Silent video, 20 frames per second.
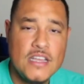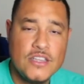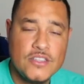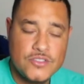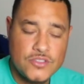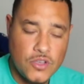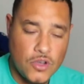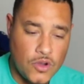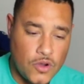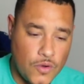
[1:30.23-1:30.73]

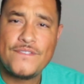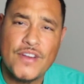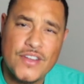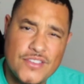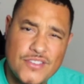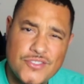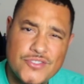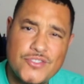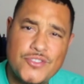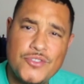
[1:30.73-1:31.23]
So
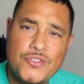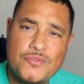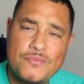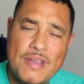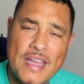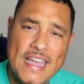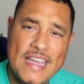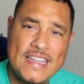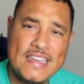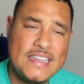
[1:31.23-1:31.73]
further ado,
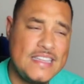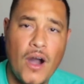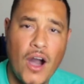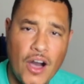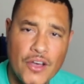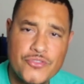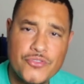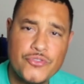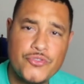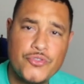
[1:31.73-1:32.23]
man,
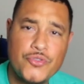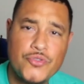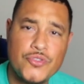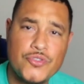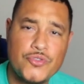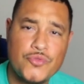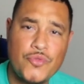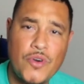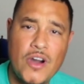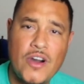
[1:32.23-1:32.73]
also too
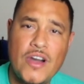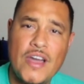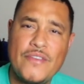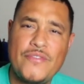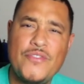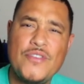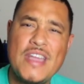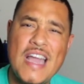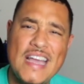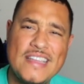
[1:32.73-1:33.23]
as well,
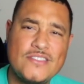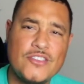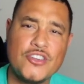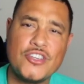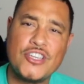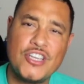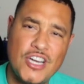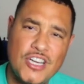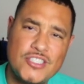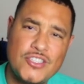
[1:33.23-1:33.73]
if you guys are
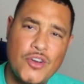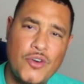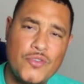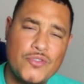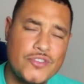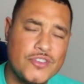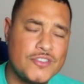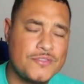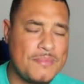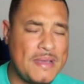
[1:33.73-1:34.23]
gun
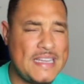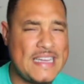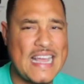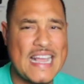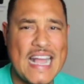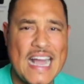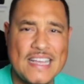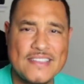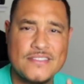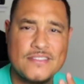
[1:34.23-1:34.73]
owners, man, I
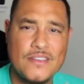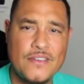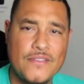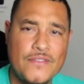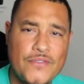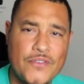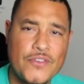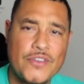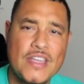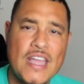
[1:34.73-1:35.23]
got some
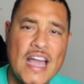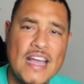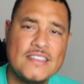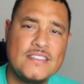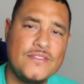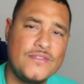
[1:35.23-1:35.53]
for you guys.